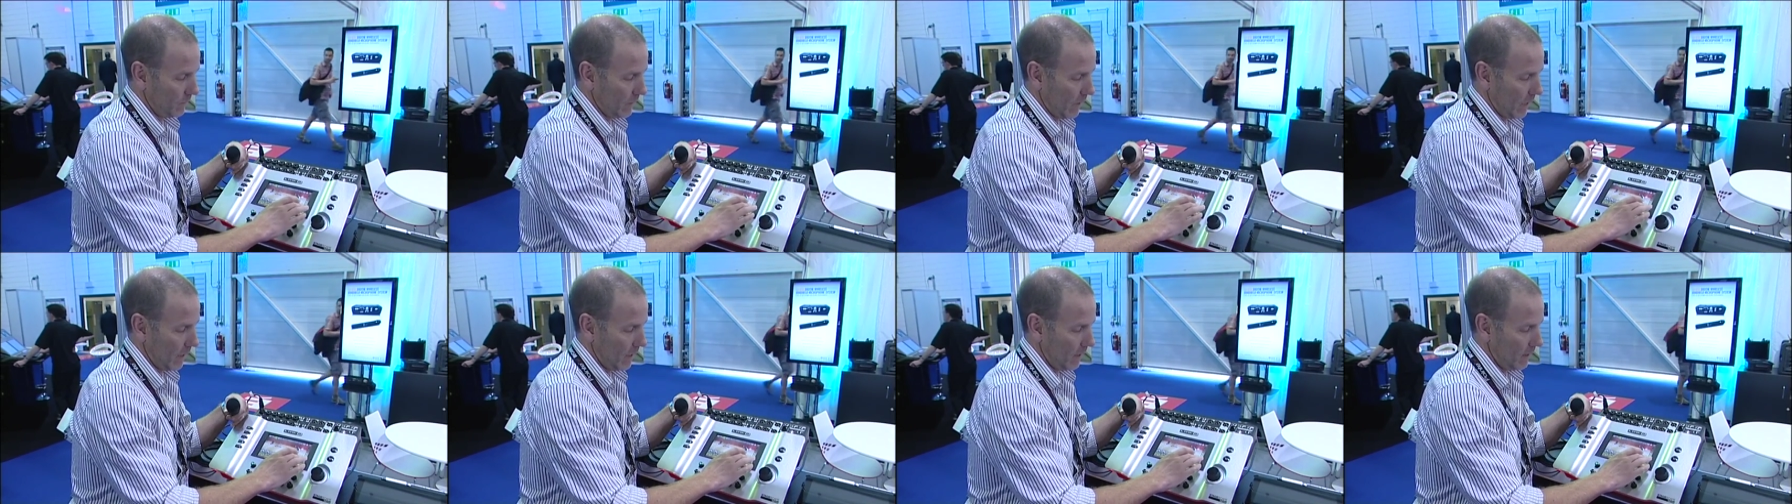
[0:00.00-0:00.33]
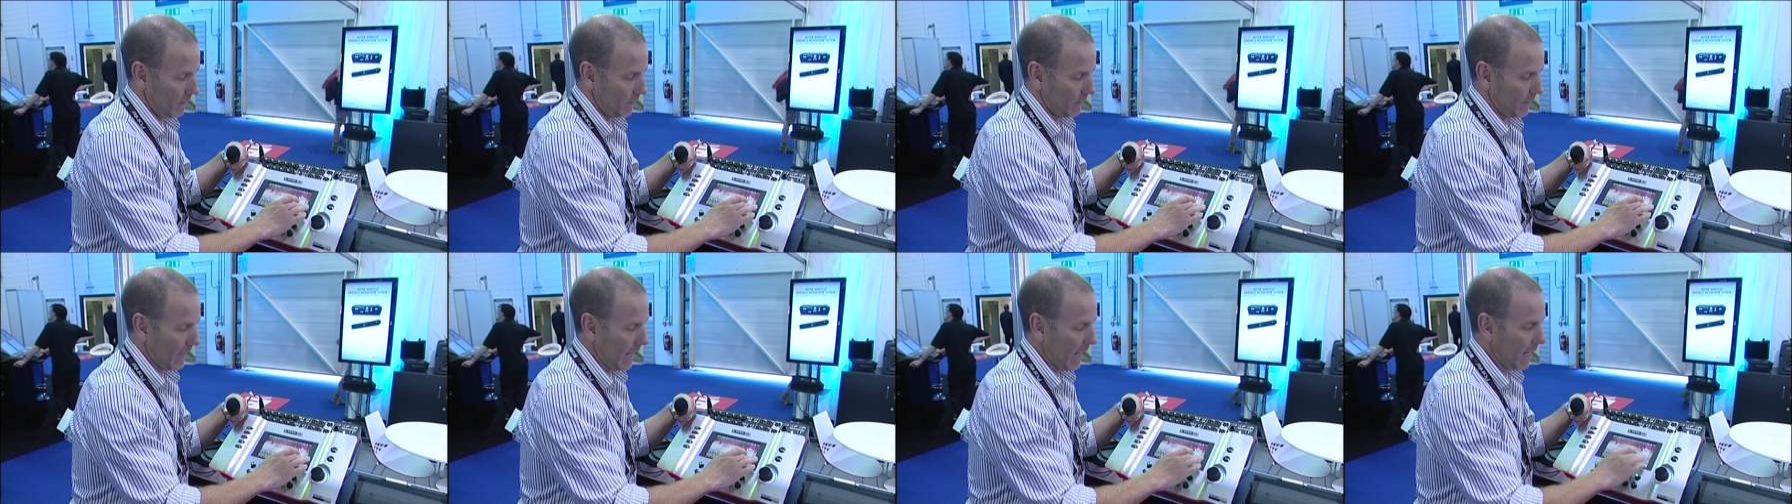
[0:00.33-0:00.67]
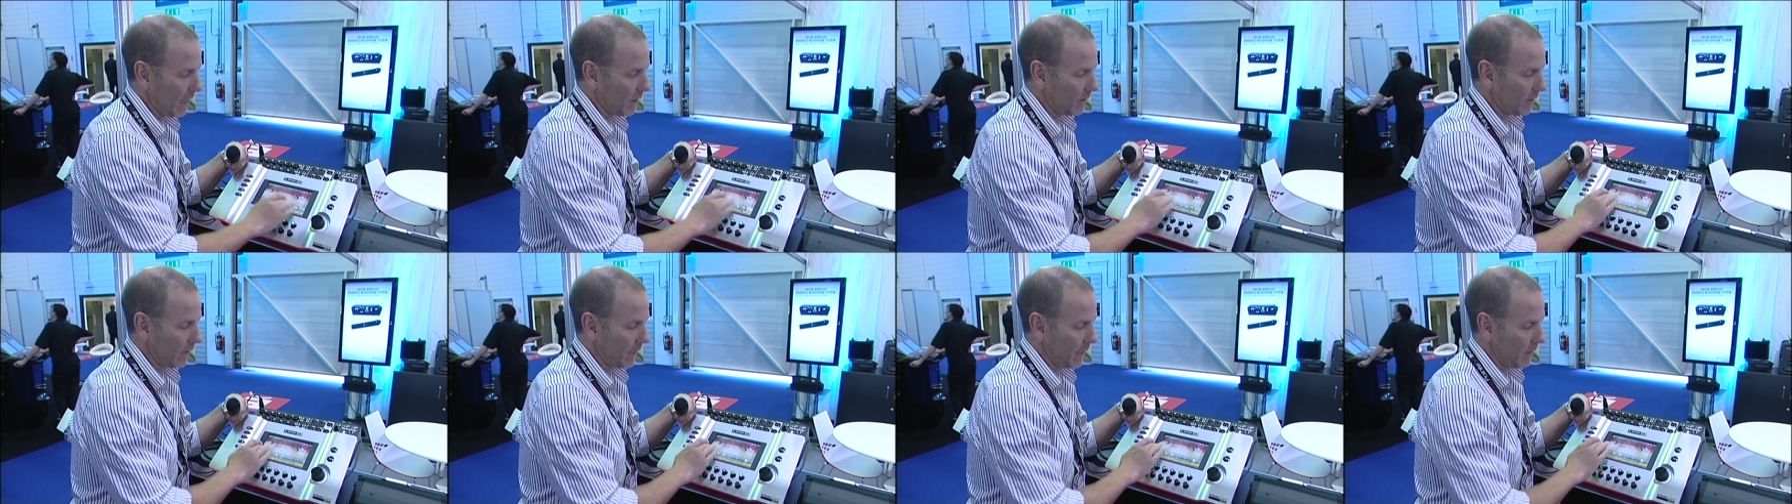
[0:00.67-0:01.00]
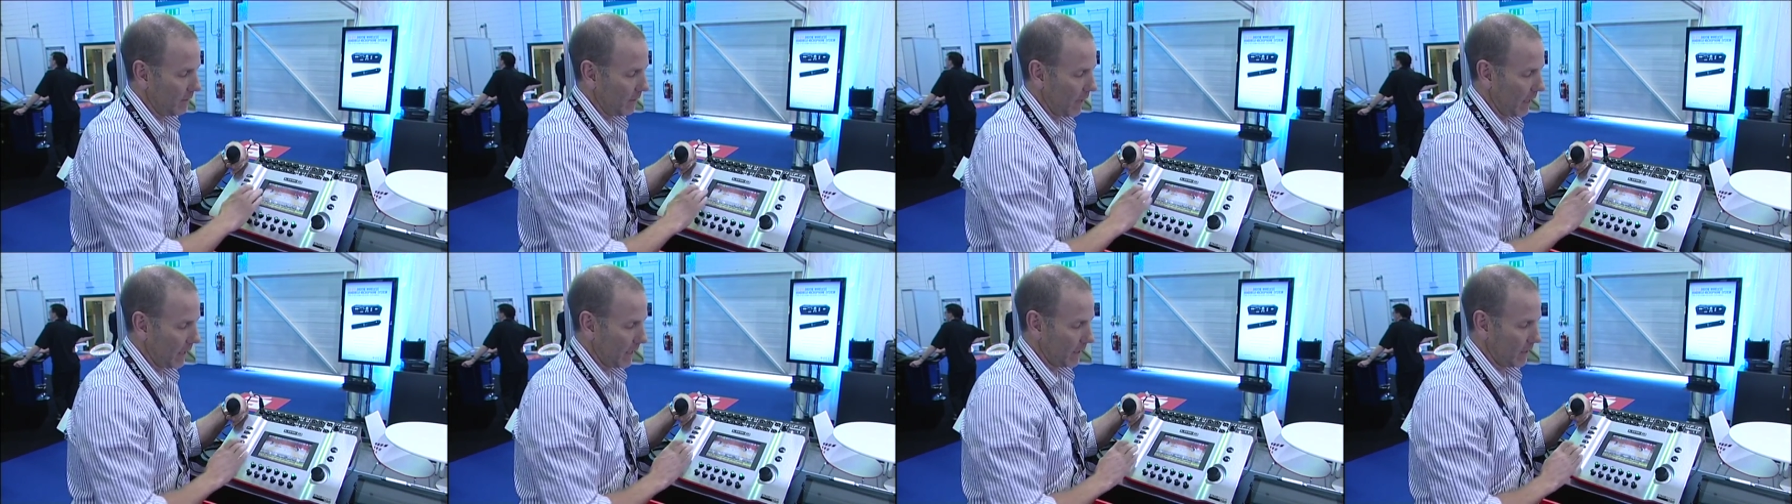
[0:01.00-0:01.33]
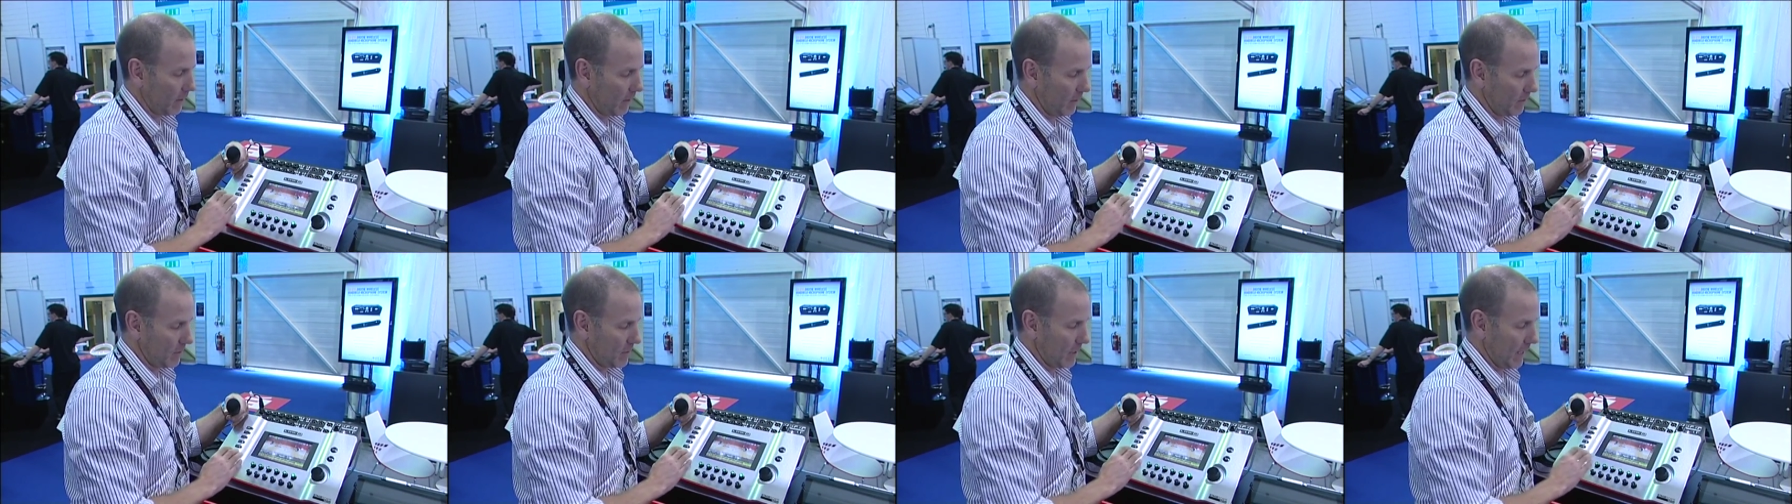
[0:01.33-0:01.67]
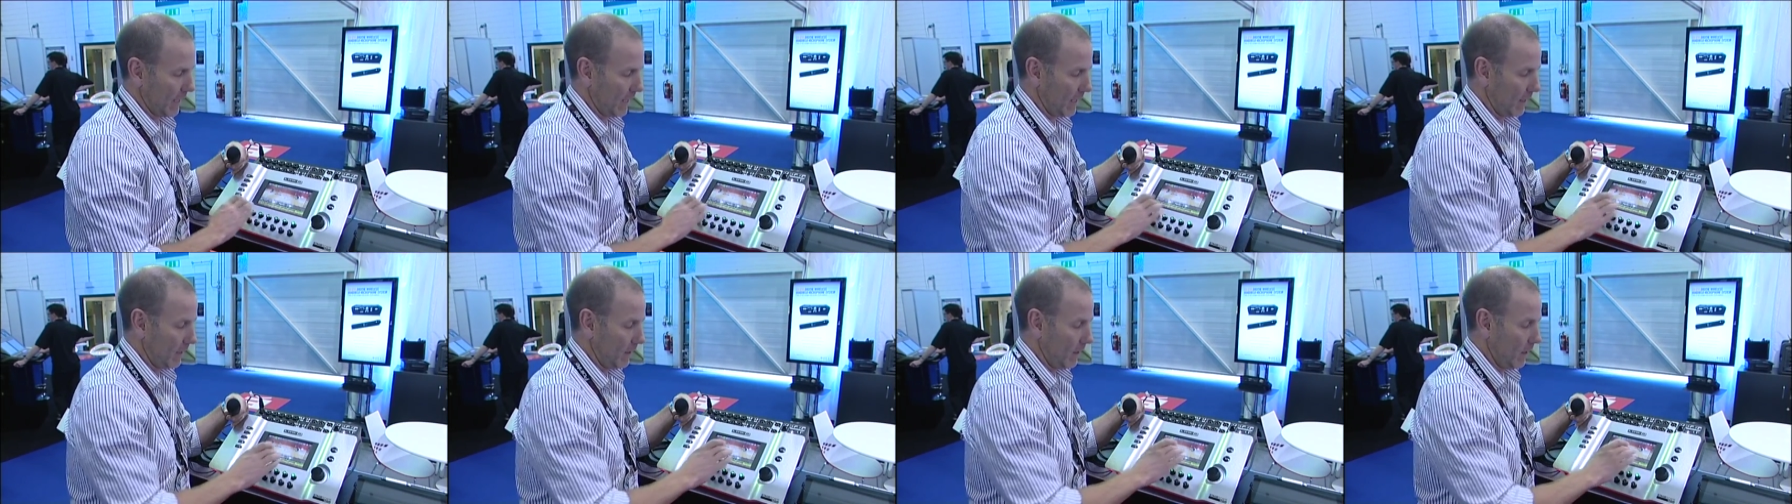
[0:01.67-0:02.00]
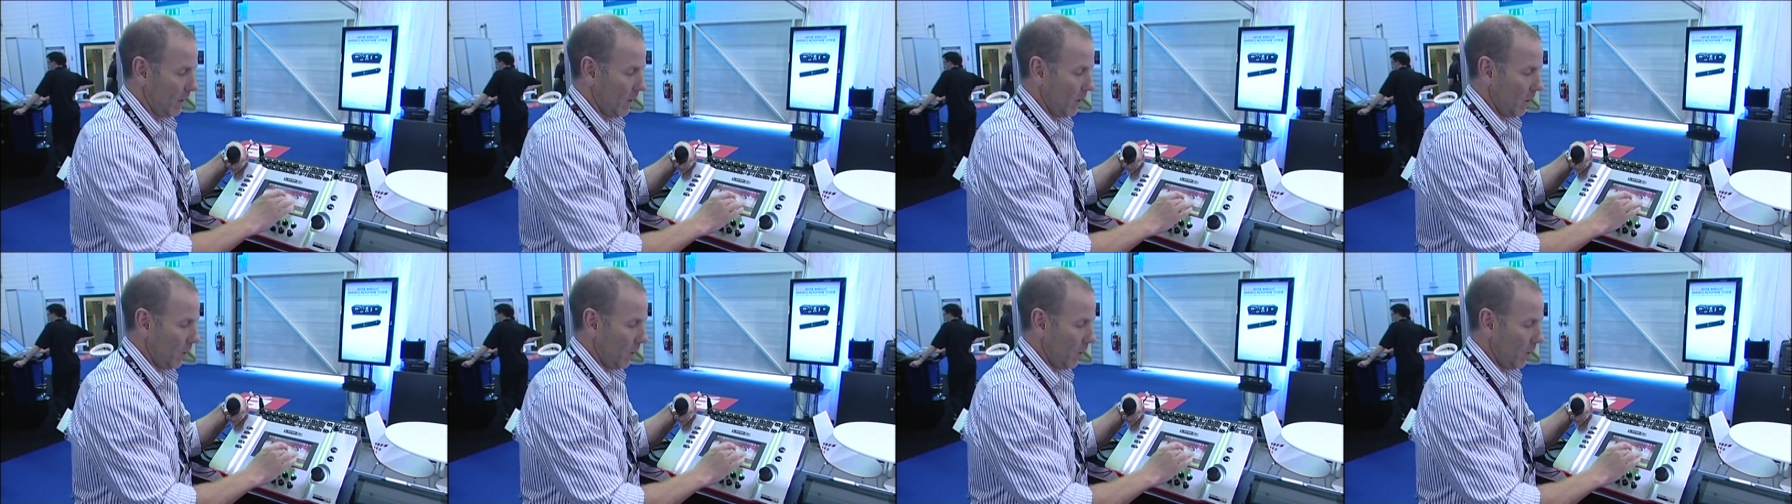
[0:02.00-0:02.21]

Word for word: uh, gallery of icons here,